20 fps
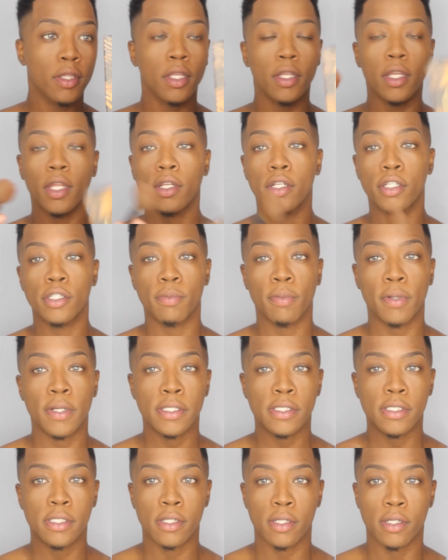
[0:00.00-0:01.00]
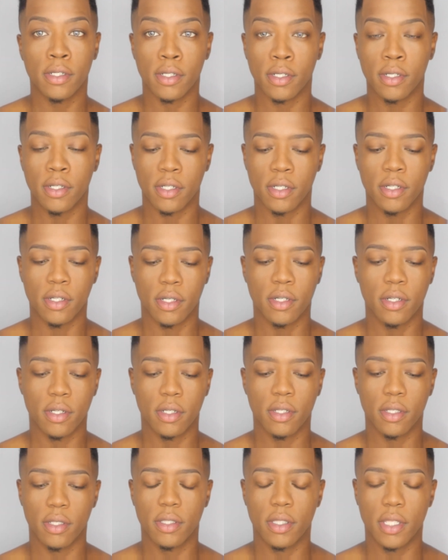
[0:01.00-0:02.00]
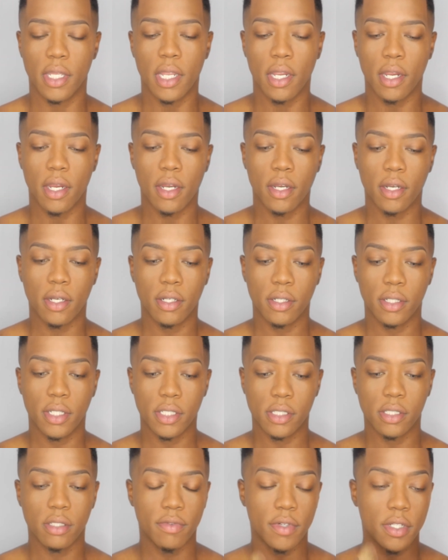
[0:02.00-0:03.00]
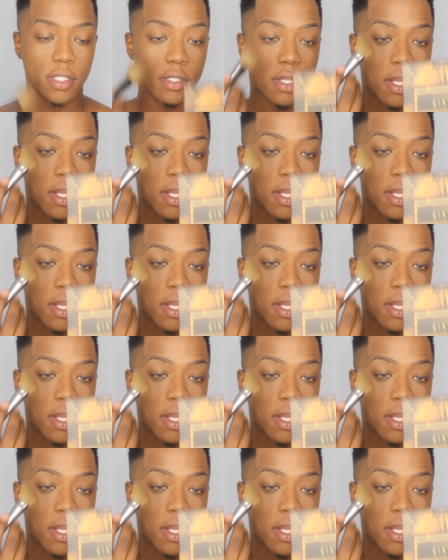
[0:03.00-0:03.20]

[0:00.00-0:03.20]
then I'll just press there, dust the rest